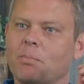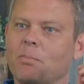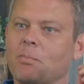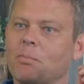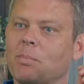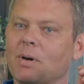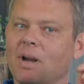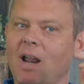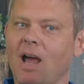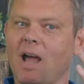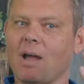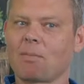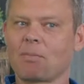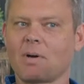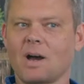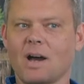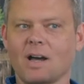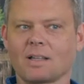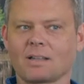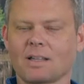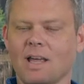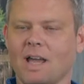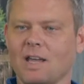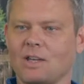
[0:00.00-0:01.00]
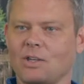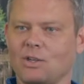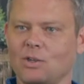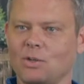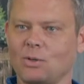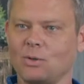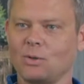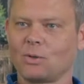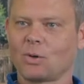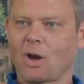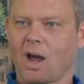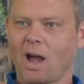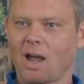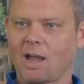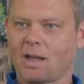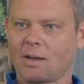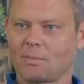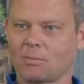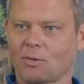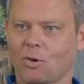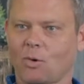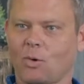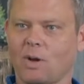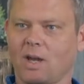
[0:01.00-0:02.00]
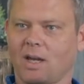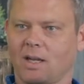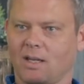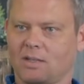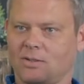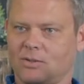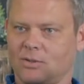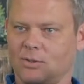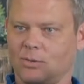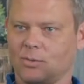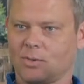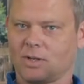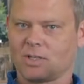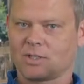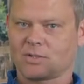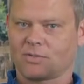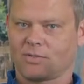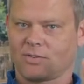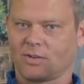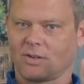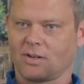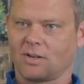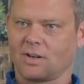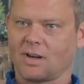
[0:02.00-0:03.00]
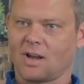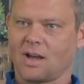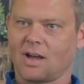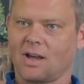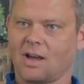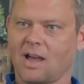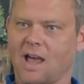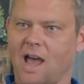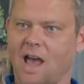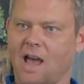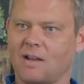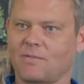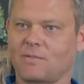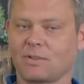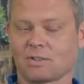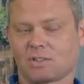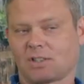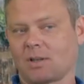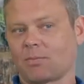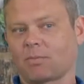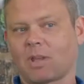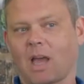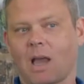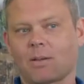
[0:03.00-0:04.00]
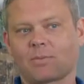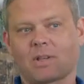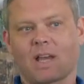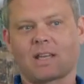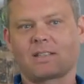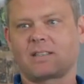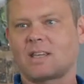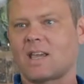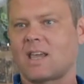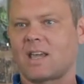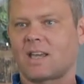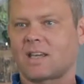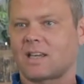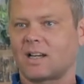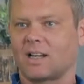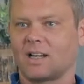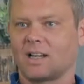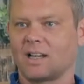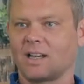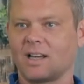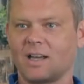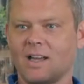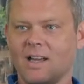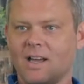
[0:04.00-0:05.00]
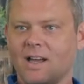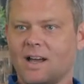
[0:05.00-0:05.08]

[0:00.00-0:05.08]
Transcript: But I'm unlike you. I am quick to reach for uh, Advil. Sometimes I take uh,